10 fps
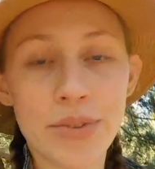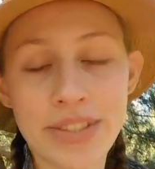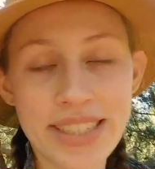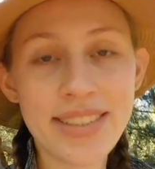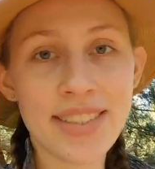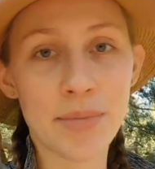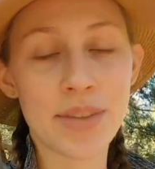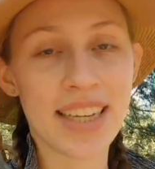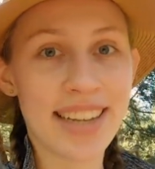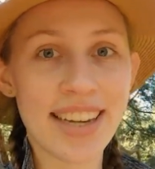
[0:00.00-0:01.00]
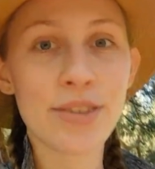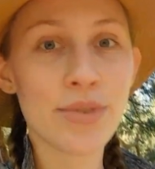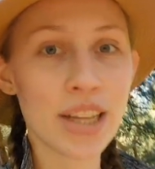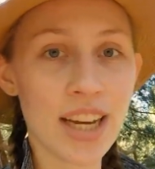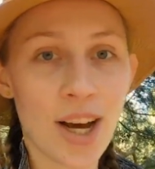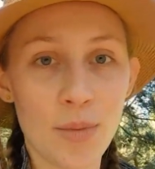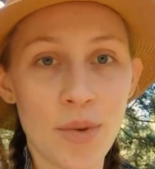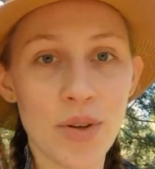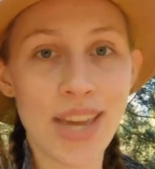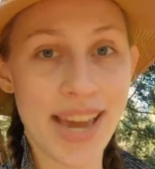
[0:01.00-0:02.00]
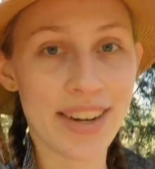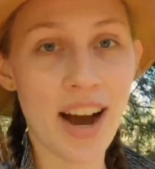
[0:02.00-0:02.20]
you did something, and that can really help you gain